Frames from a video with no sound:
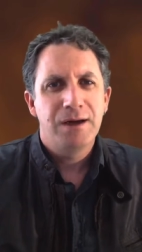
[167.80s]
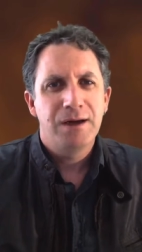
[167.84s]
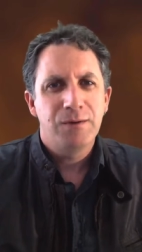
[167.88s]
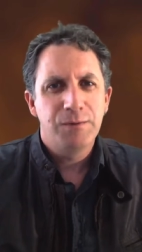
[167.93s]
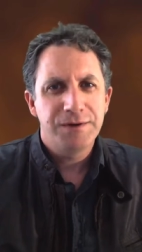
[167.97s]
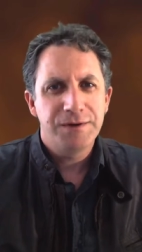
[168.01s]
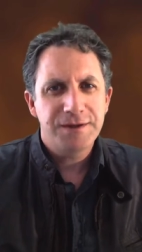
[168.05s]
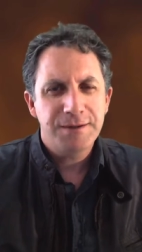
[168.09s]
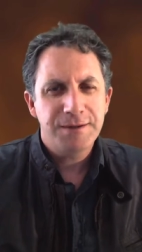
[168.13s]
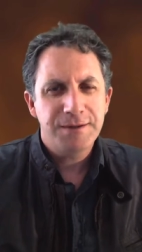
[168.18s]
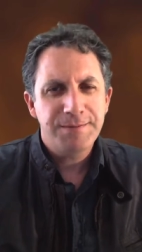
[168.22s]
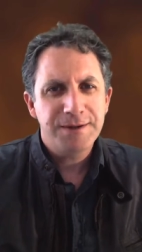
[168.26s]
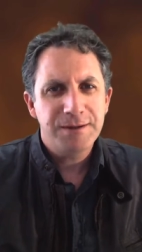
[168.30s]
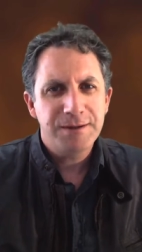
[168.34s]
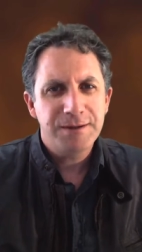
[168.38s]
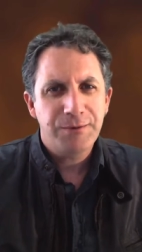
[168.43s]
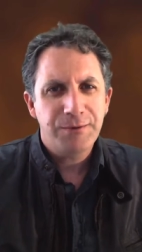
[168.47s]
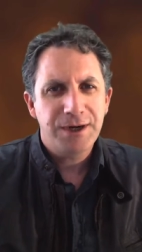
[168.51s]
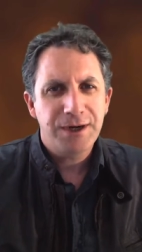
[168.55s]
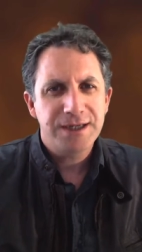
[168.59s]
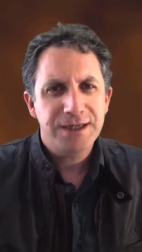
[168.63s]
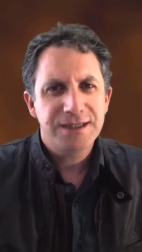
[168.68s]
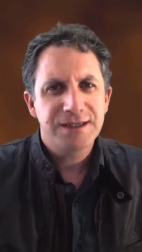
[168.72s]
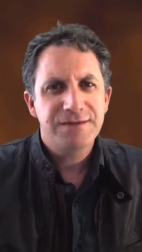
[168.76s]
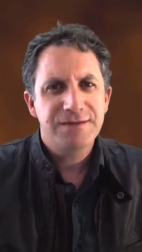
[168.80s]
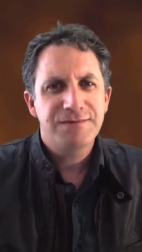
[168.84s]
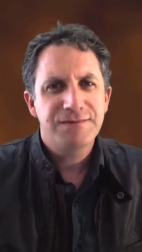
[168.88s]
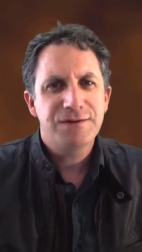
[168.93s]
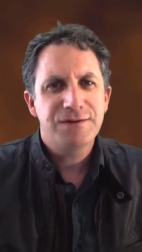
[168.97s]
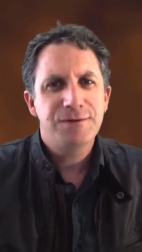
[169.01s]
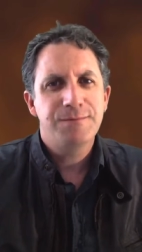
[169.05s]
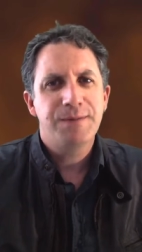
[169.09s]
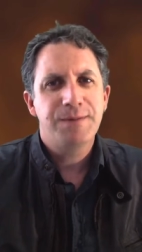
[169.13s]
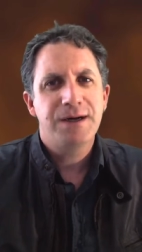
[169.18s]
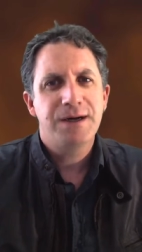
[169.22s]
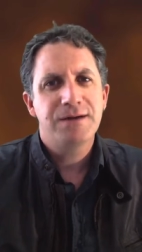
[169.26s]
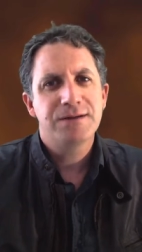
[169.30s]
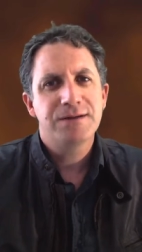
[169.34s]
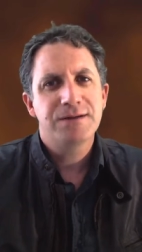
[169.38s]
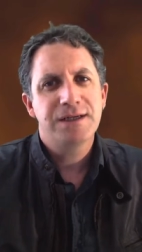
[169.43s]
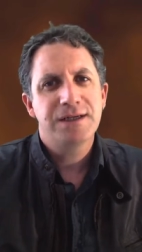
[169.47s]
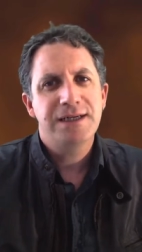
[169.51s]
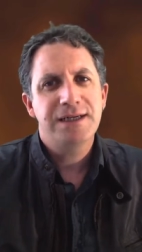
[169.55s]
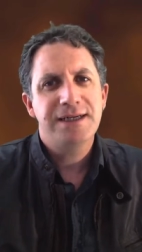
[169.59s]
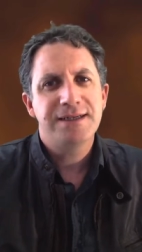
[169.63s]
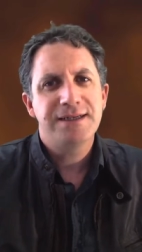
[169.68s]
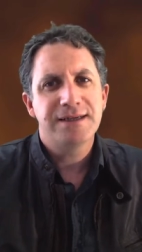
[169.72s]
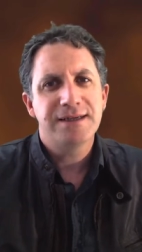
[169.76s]
With typical pricing of £2 a
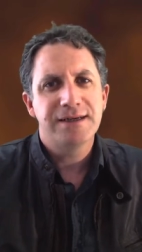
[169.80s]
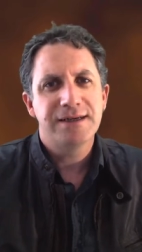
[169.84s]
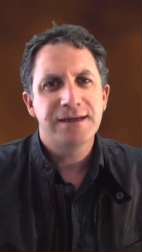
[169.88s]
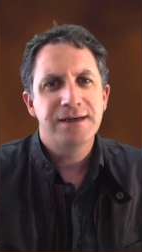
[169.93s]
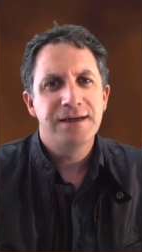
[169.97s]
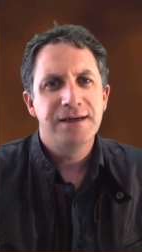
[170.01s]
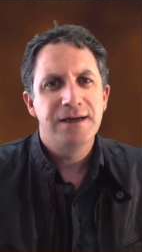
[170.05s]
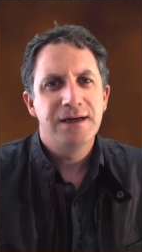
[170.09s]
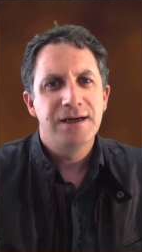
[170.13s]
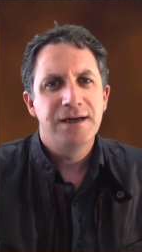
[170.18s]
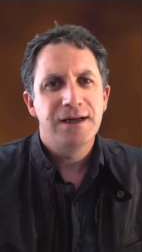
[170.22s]
litre,